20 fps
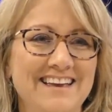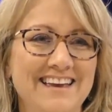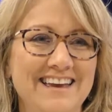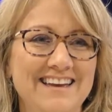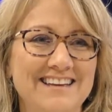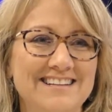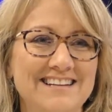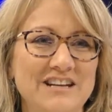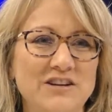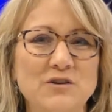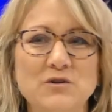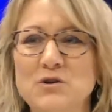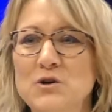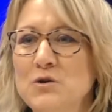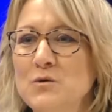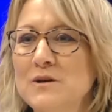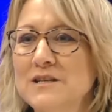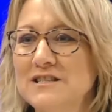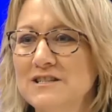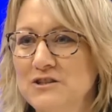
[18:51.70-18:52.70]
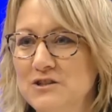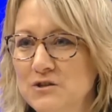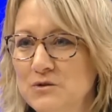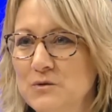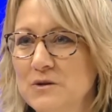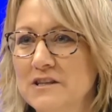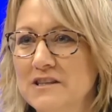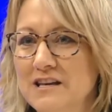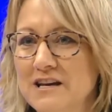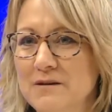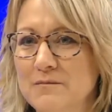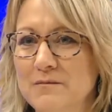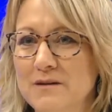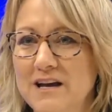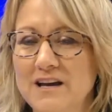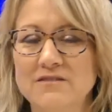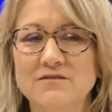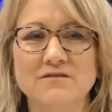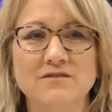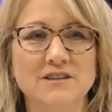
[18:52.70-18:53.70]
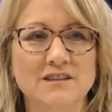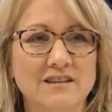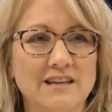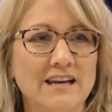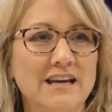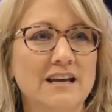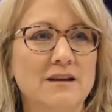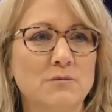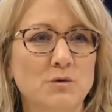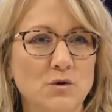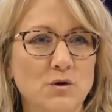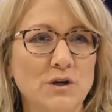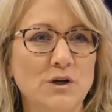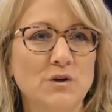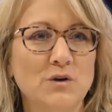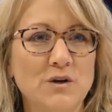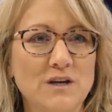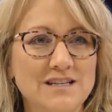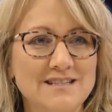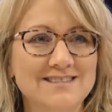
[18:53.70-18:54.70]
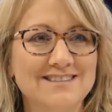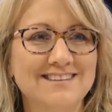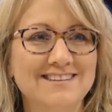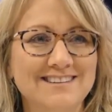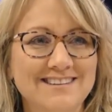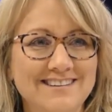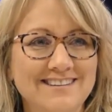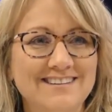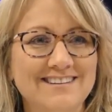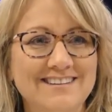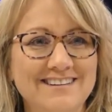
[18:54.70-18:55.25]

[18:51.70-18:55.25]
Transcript: and I don't know what to do with them. I feel like I'm going crazy.